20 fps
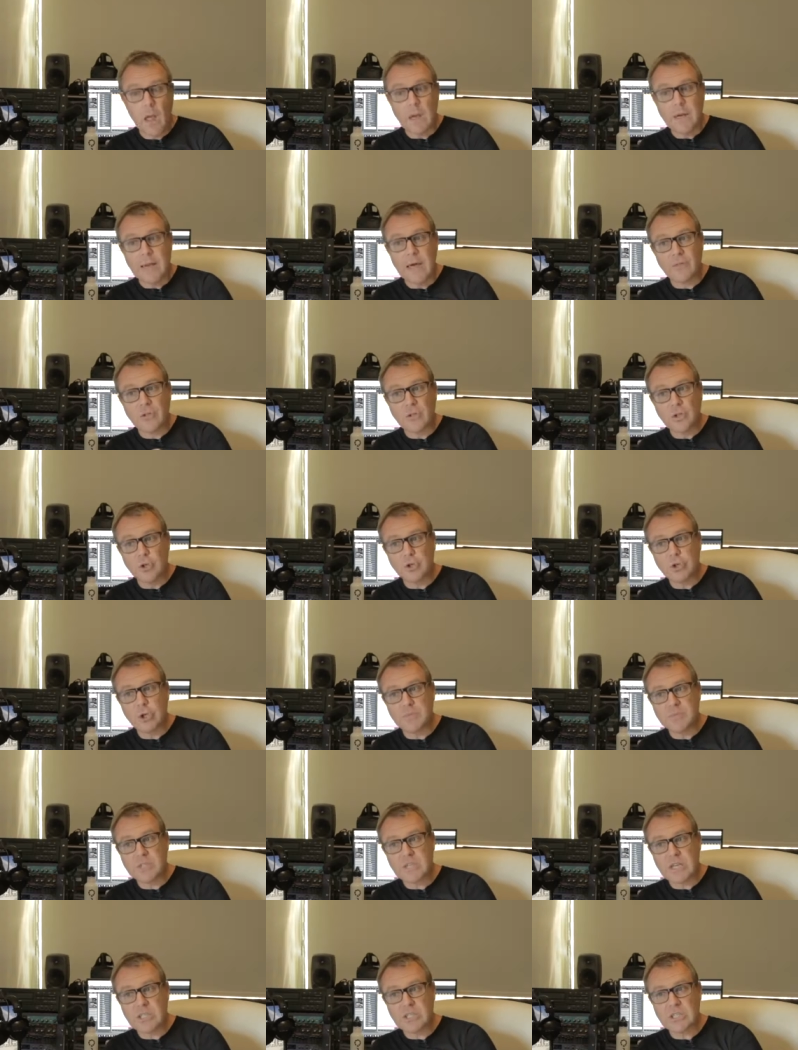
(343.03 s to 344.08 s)
Now, the YouTube
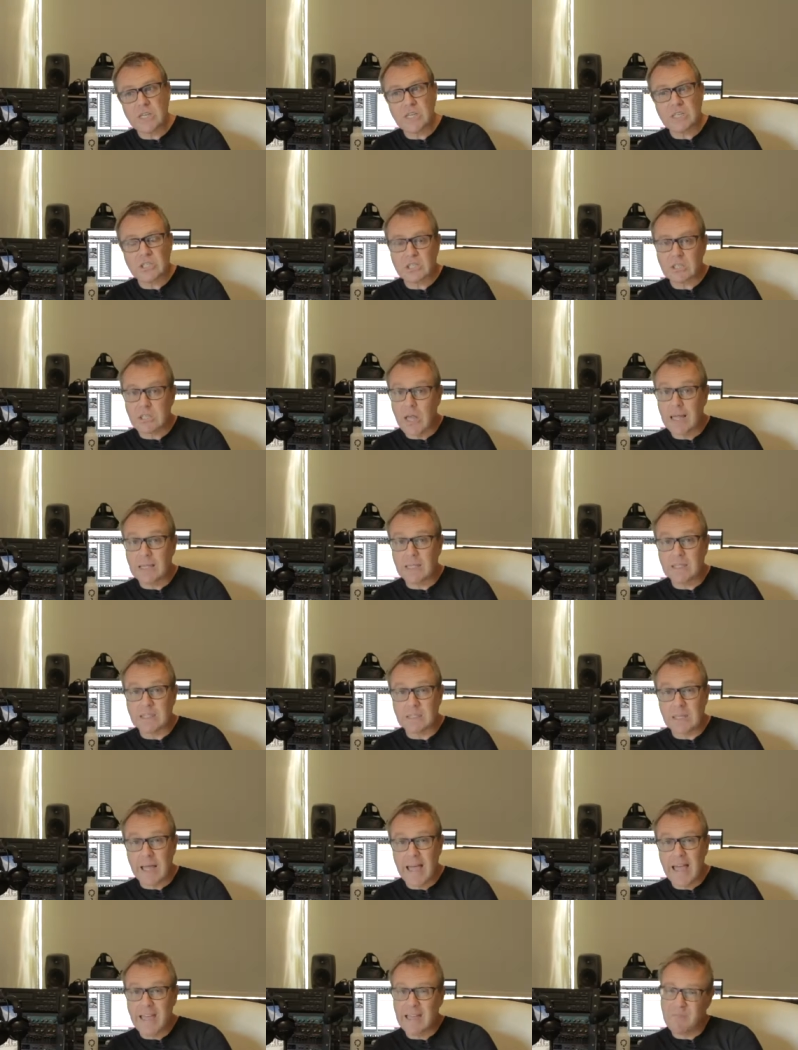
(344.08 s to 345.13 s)
session is slightly
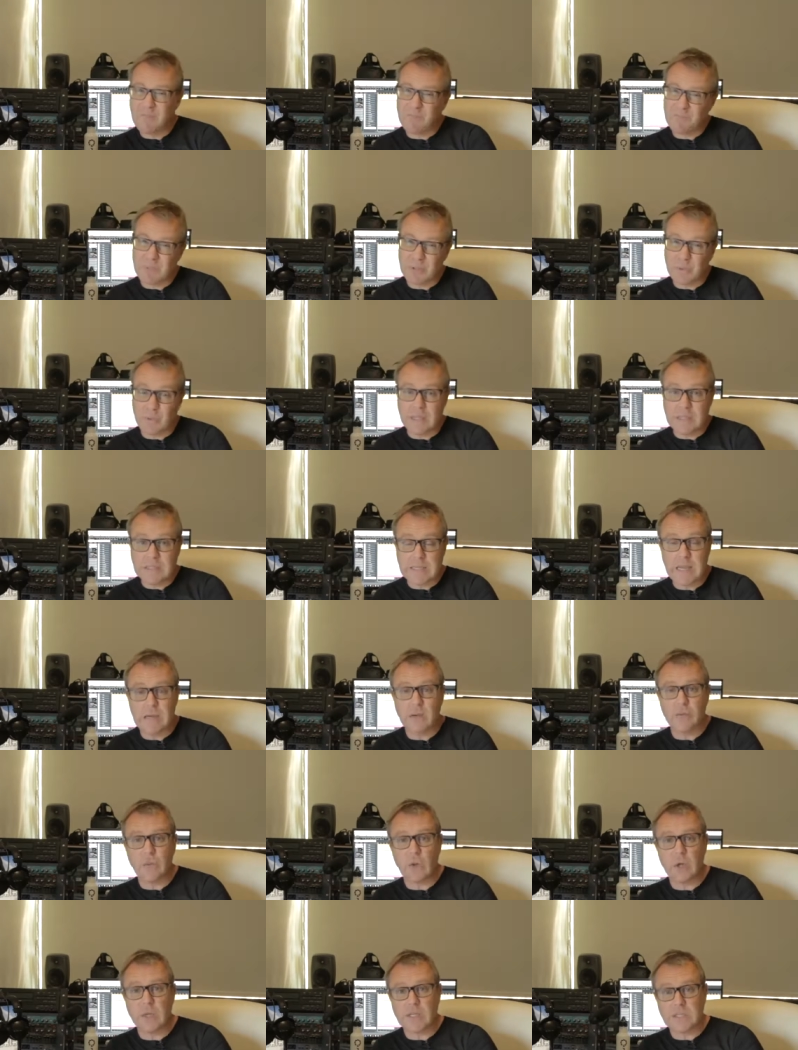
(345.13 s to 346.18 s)
delayed between 10 and
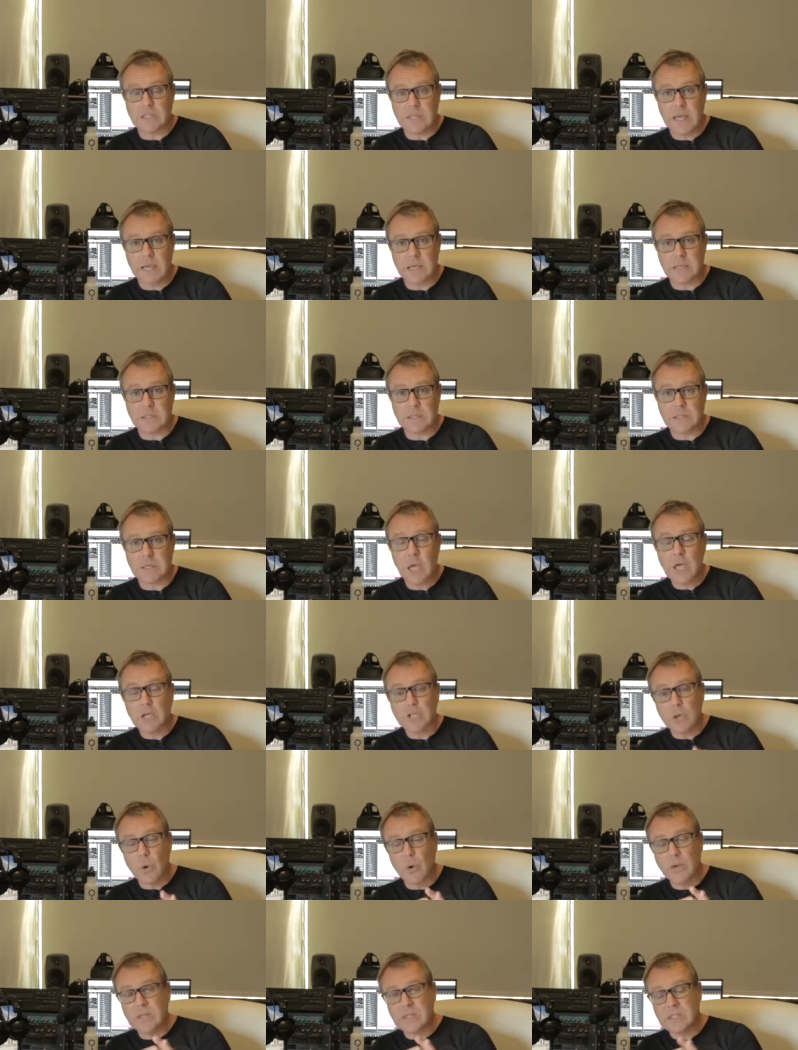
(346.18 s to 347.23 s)
30 seconds.
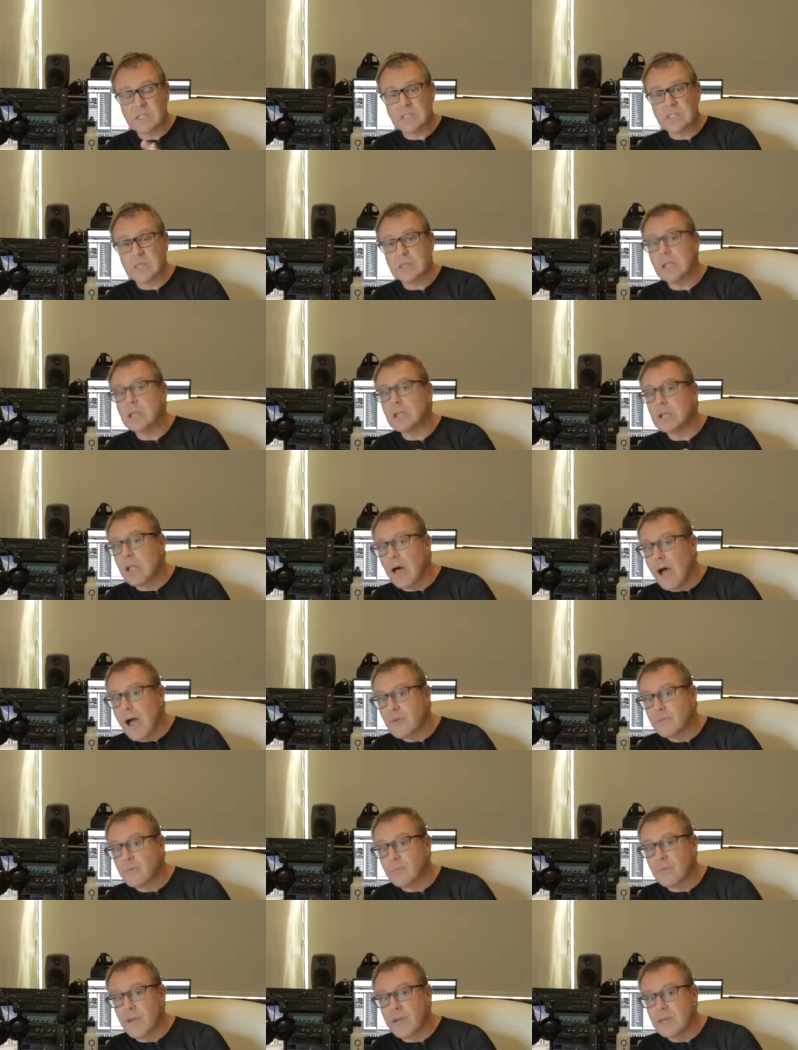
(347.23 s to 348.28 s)
So it is still a live
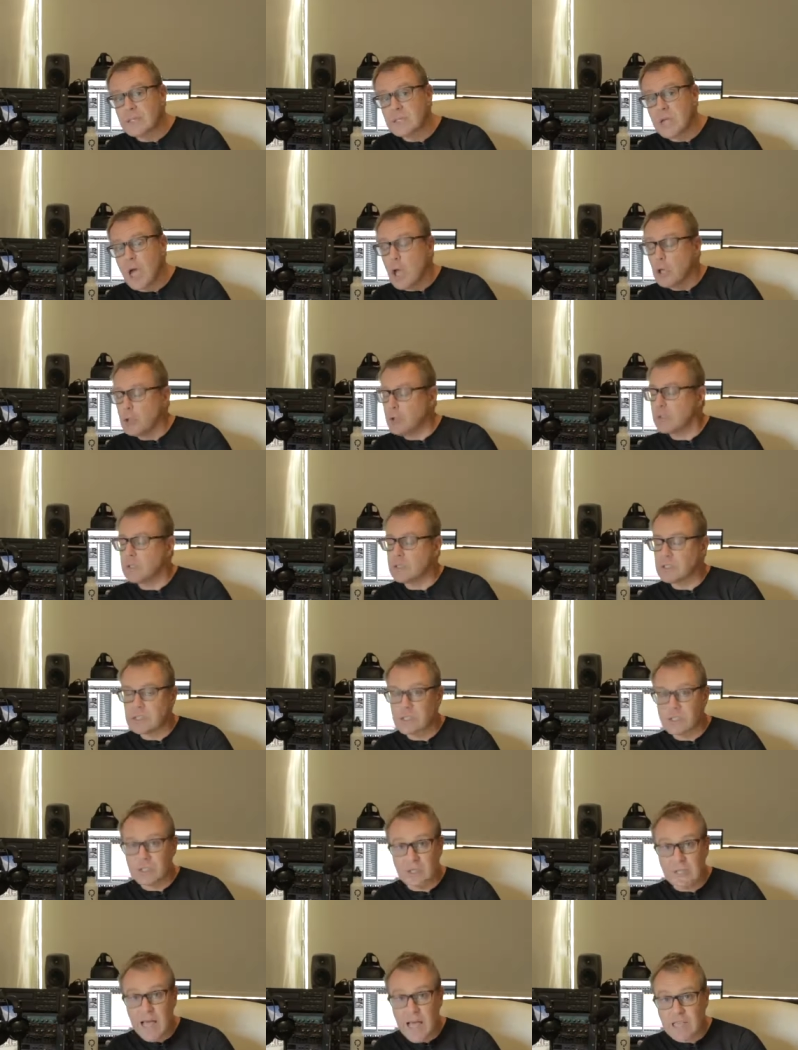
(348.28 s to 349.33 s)
event. You can
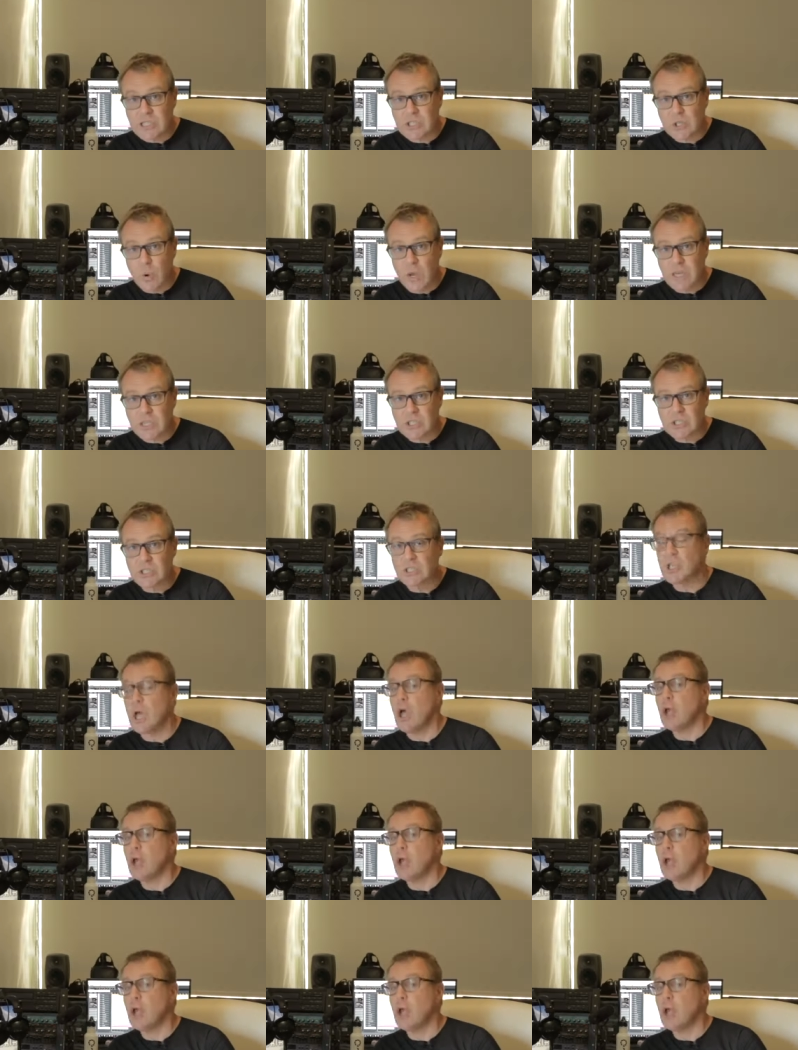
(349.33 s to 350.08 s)
still ask questions.